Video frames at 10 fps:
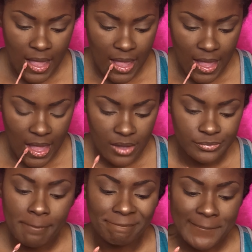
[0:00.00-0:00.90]
Matte
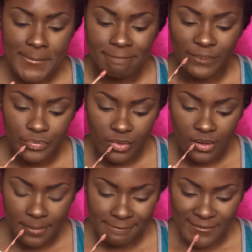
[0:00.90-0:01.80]
Ink in the
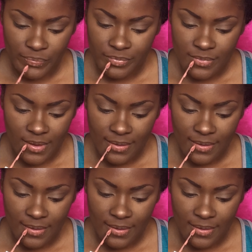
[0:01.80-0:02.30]
color Poet.